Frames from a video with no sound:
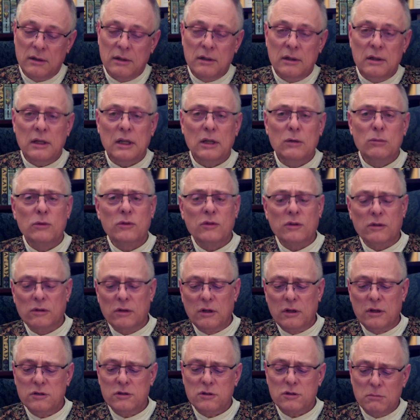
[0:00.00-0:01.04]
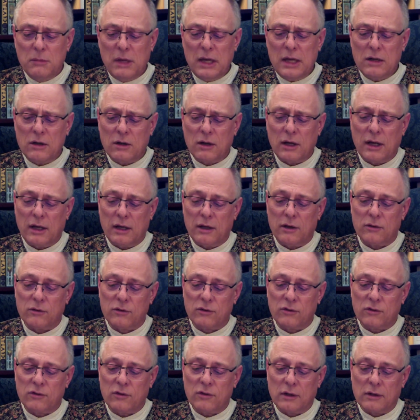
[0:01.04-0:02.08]
It was a large manor
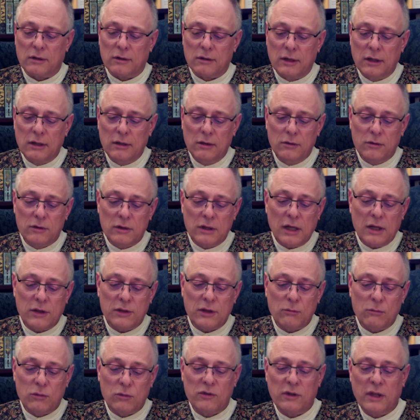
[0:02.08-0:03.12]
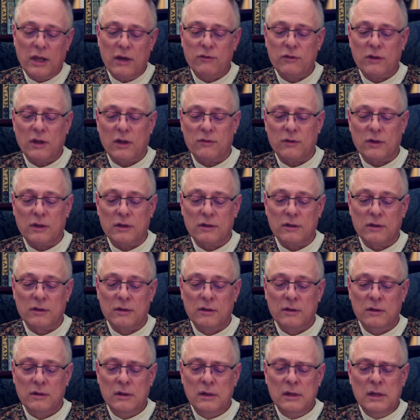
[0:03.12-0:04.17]
house, and little or nothing was left of it.
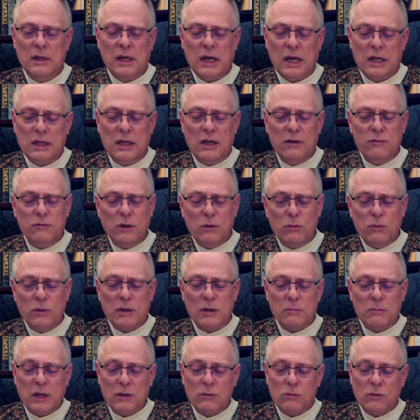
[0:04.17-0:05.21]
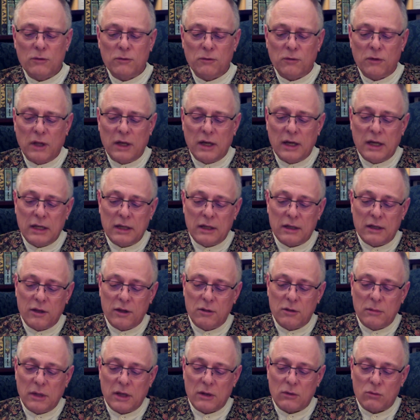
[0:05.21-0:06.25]
And everywhere men were flying, and other
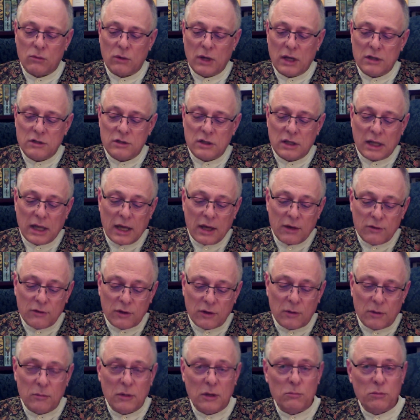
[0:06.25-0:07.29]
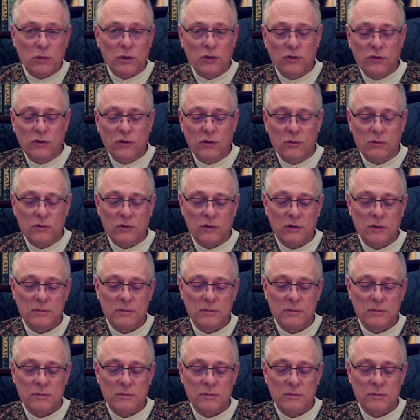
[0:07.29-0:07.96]
men raging after them in pursuit.